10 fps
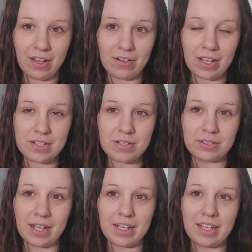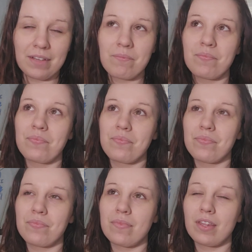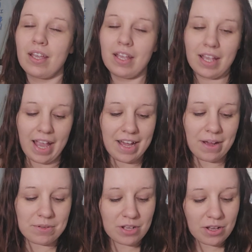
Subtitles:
Okay, so like, and I was